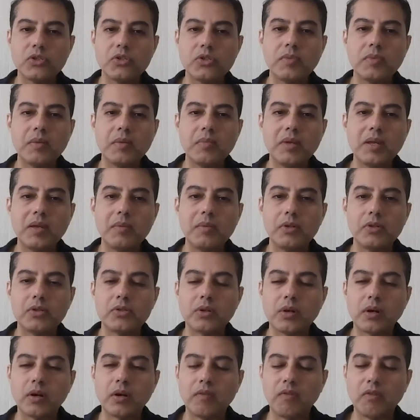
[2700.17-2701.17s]
you may be able
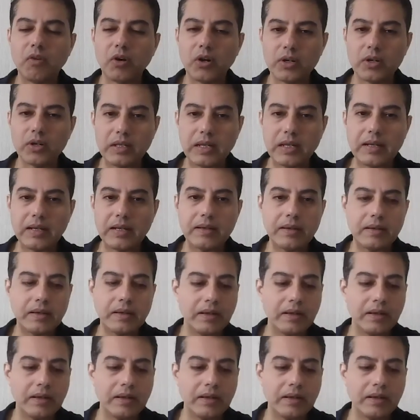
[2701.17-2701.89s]
to avoid that.